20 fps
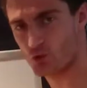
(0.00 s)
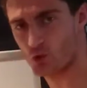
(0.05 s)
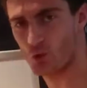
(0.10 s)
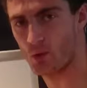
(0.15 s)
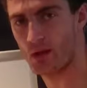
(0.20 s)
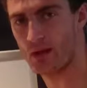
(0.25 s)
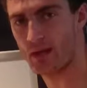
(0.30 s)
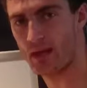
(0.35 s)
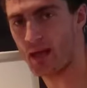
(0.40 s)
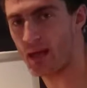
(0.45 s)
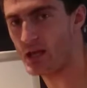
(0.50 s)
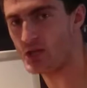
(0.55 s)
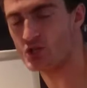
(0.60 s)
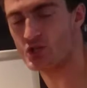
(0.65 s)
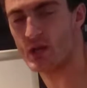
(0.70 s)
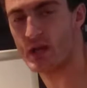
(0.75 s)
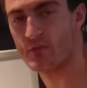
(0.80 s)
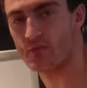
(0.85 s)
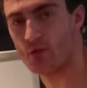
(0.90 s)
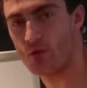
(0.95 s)
during each
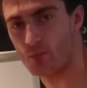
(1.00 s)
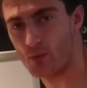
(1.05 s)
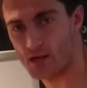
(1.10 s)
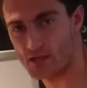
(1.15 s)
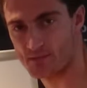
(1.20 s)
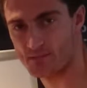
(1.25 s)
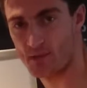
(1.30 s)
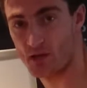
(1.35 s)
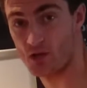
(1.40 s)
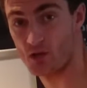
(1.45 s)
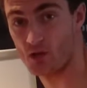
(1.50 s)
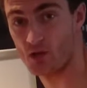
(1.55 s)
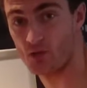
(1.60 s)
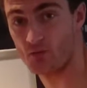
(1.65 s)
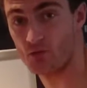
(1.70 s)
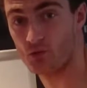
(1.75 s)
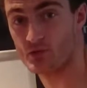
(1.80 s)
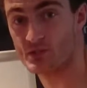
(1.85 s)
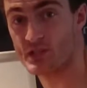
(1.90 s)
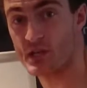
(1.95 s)
and every rest period
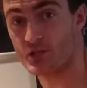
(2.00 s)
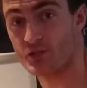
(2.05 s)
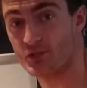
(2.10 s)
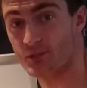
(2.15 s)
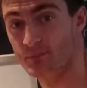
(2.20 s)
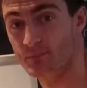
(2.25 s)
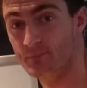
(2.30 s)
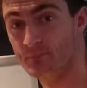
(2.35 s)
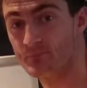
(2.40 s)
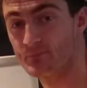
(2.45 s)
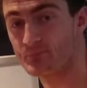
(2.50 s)
of your session.